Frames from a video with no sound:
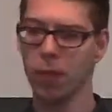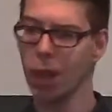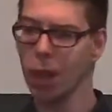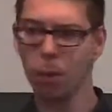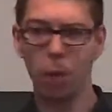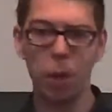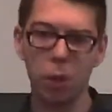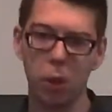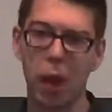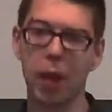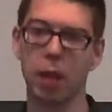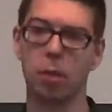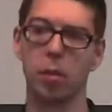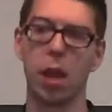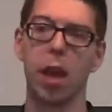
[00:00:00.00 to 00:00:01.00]
maybe write
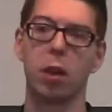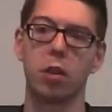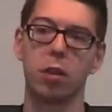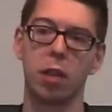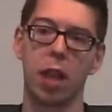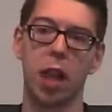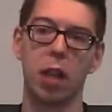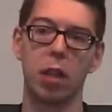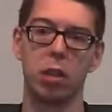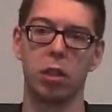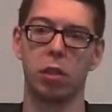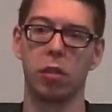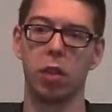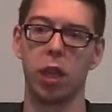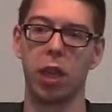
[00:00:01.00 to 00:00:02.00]
them letters
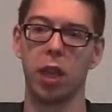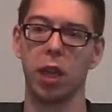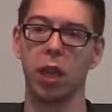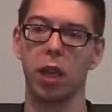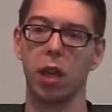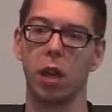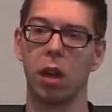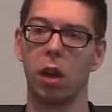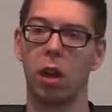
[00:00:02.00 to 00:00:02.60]
occasionally,